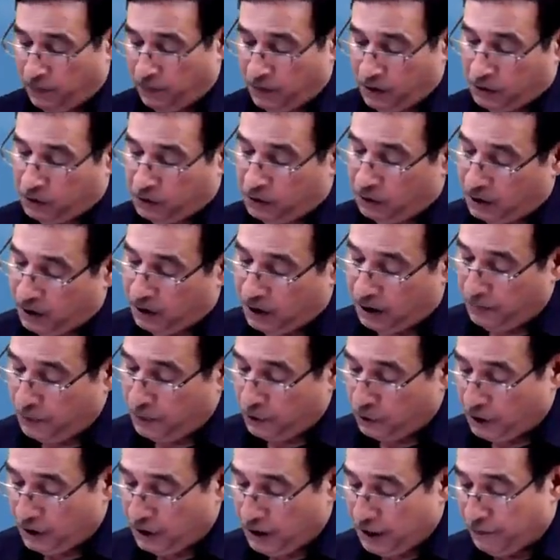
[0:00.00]
So
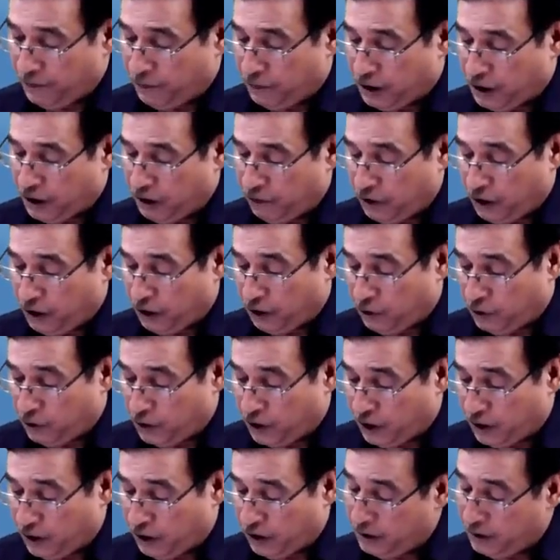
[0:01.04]
commission I am giving you
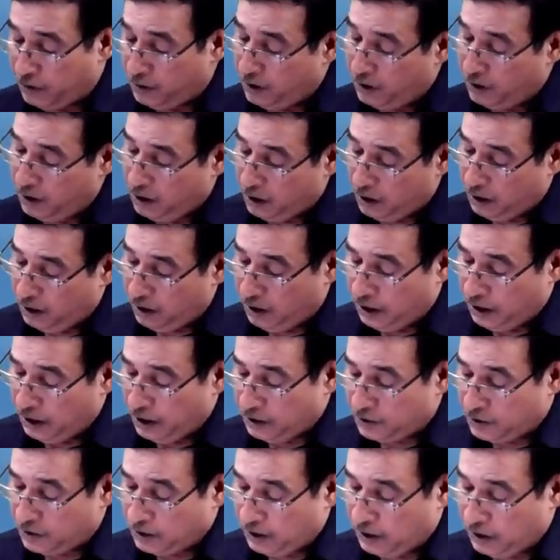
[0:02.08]
here, let us
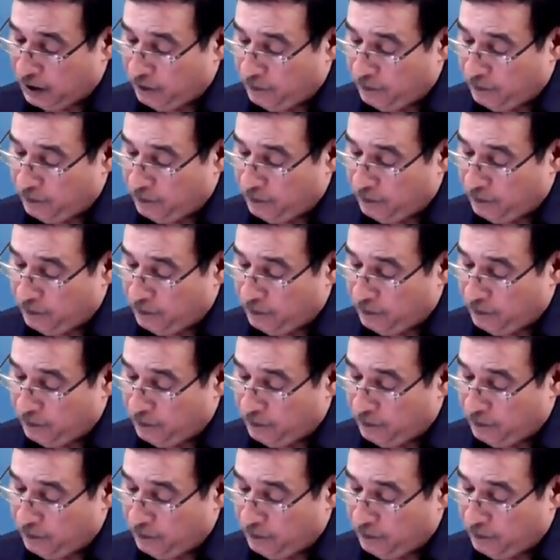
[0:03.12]
say